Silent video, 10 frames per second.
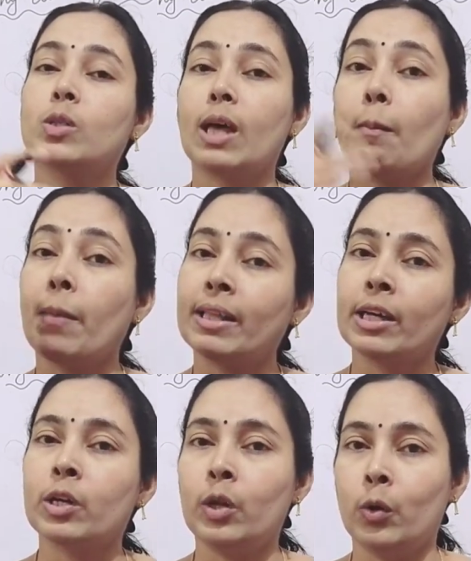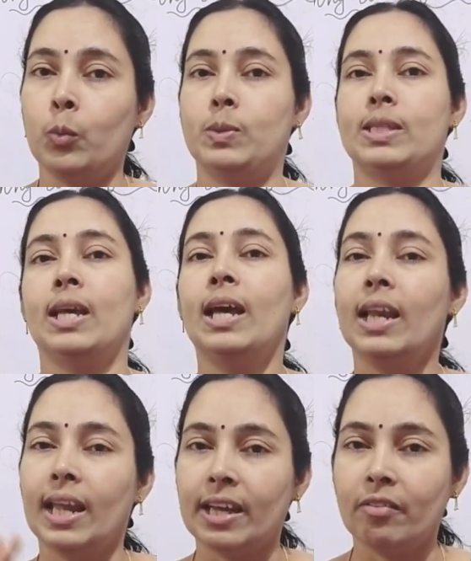to some other groups
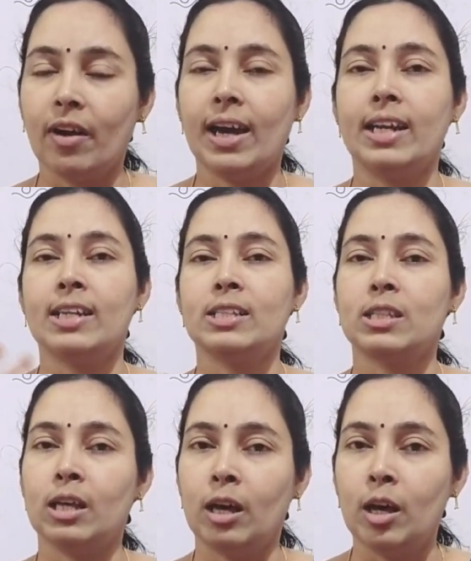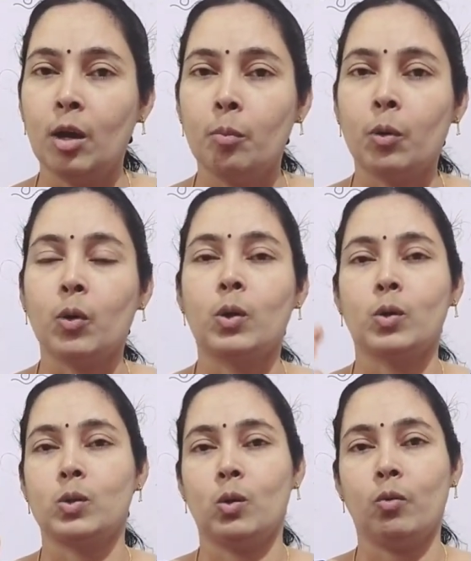like virus,
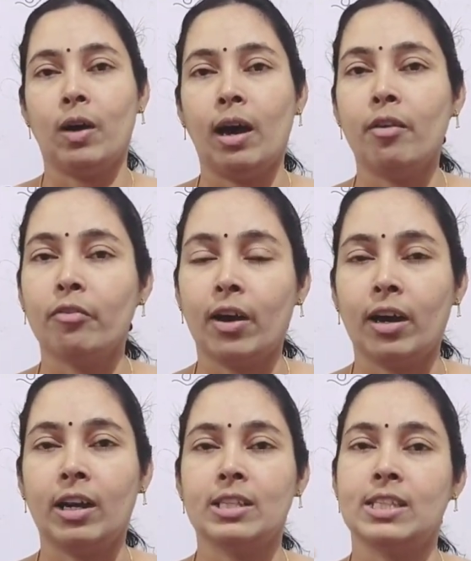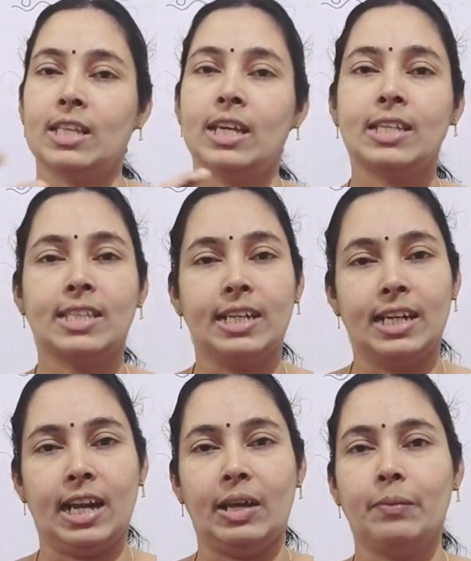protozoa, fungus,
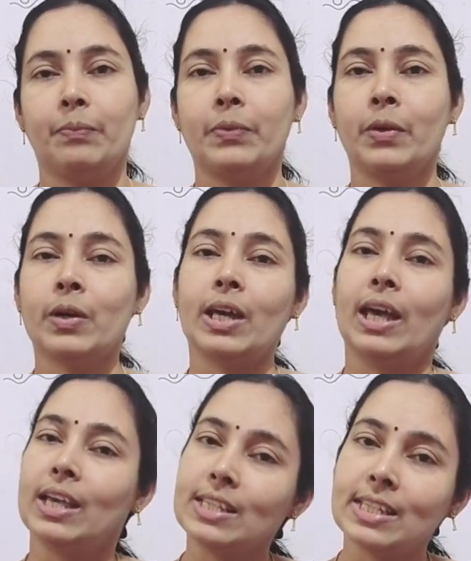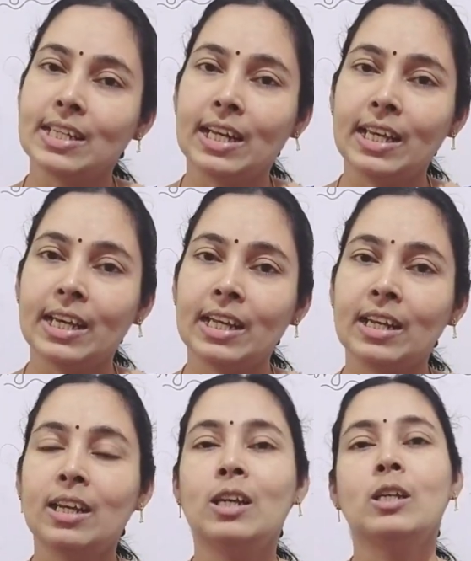etc. Okay, is it clear?
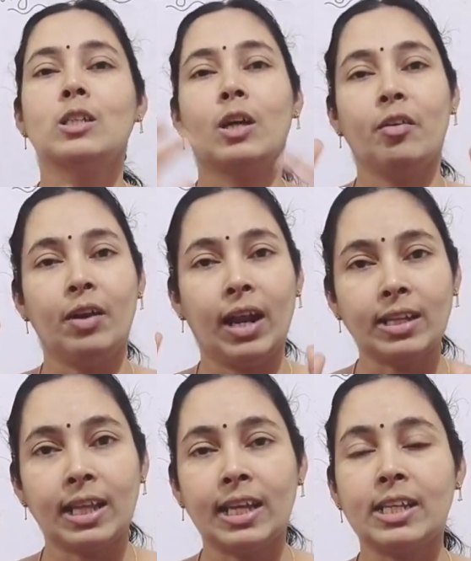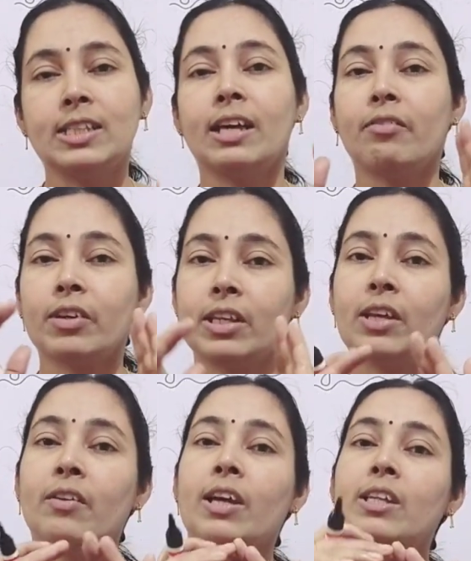So a drug that is
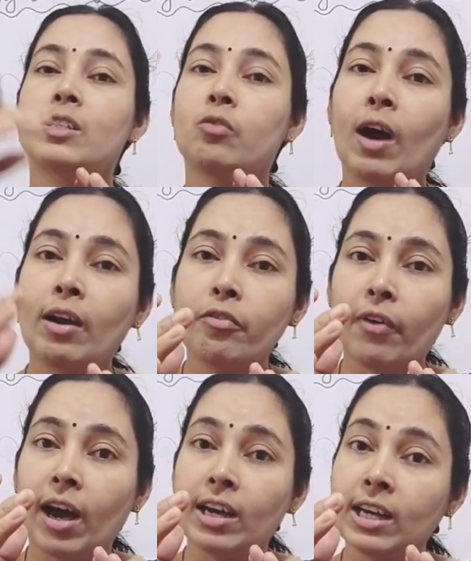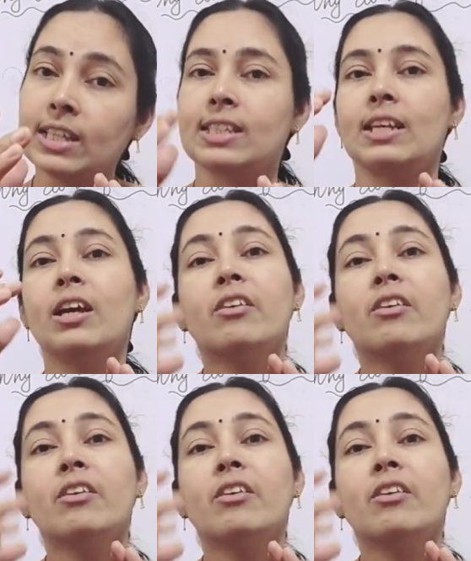effective against one fungus